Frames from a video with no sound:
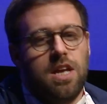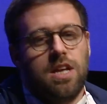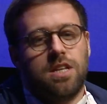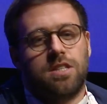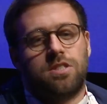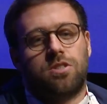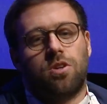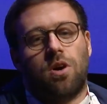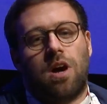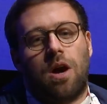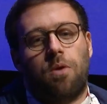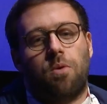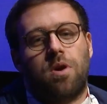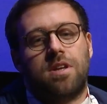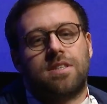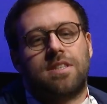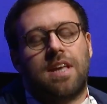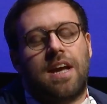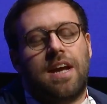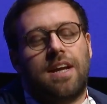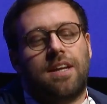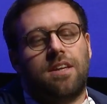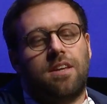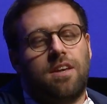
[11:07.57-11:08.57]
So I was
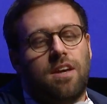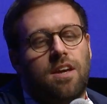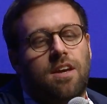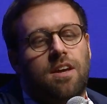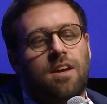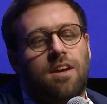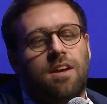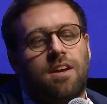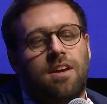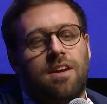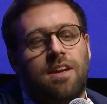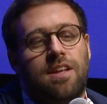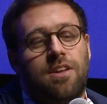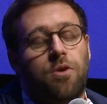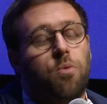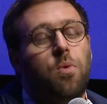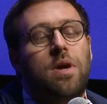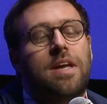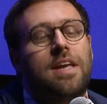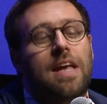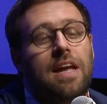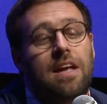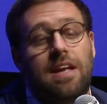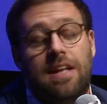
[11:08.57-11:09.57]
like in a
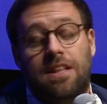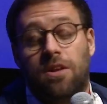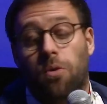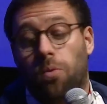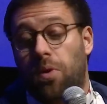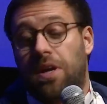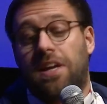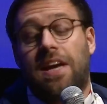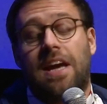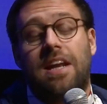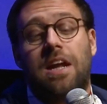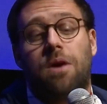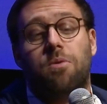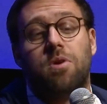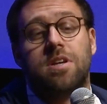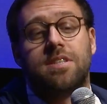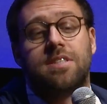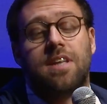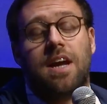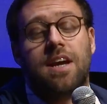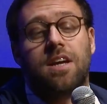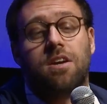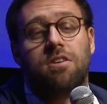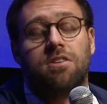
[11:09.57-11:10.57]
weekend I
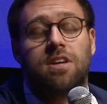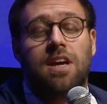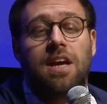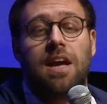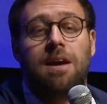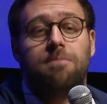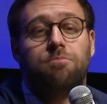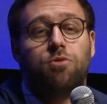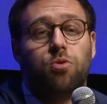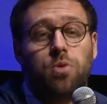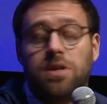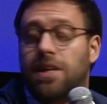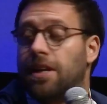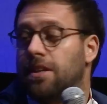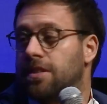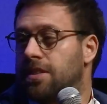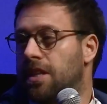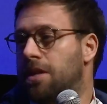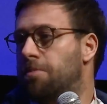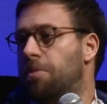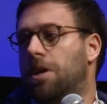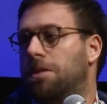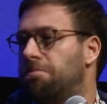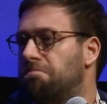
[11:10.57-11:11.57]
was like, okay, I'm quitting
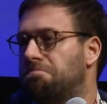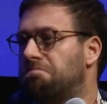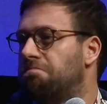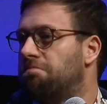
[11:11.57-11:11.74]
cinema.